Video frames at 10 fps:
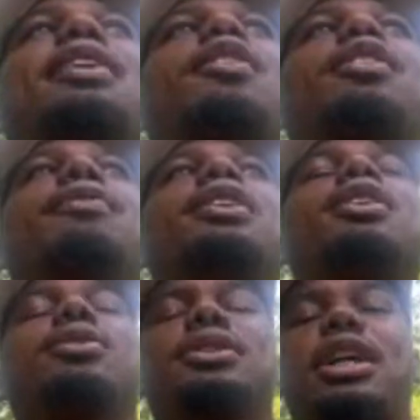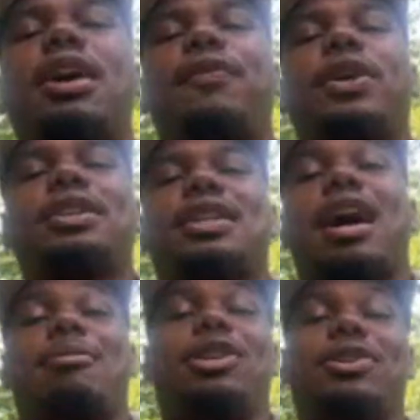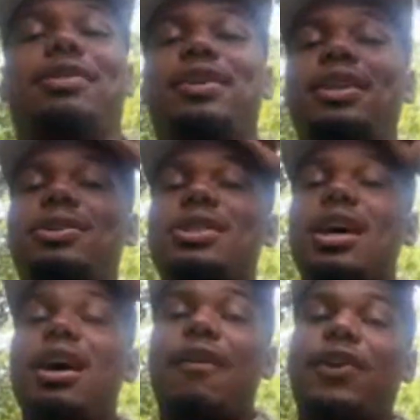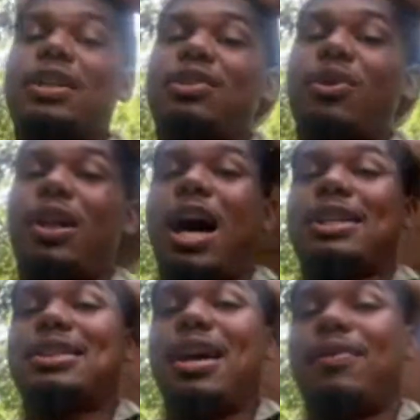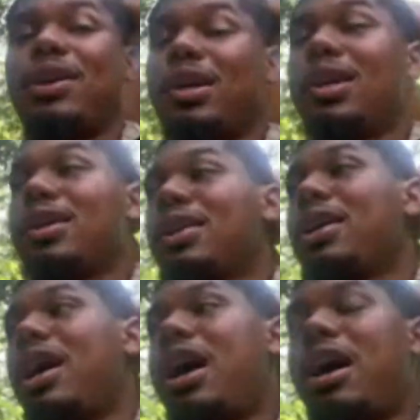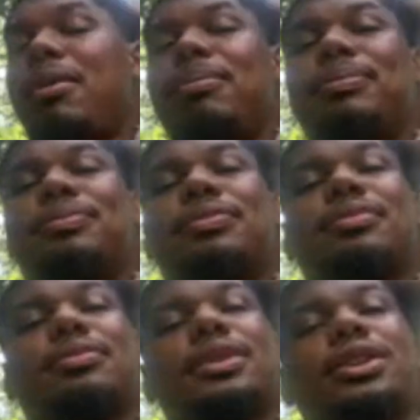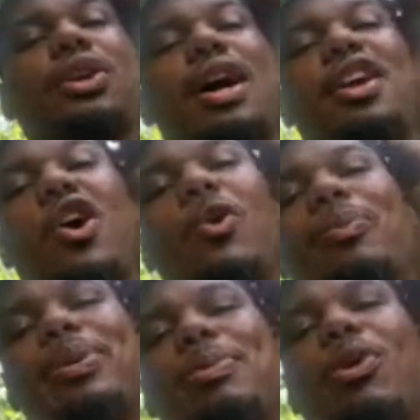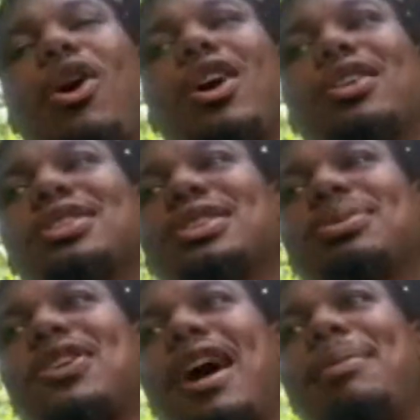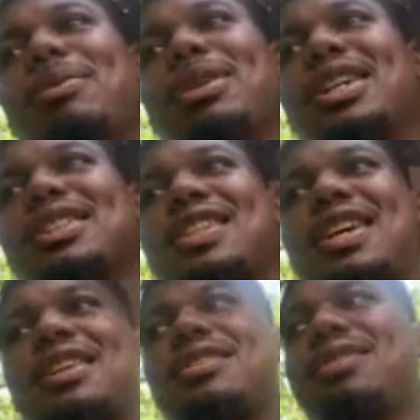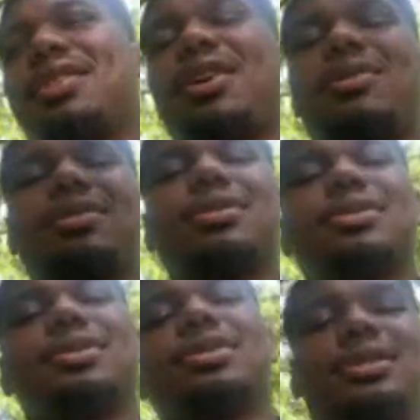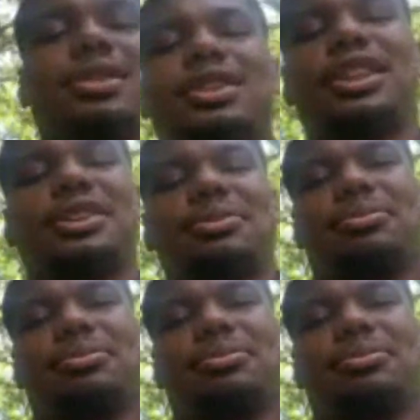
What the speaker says: on their videos. I forget to comment on their videos. I forget to do a lot of stuff. So I know people are subscribing because, like, you know, it's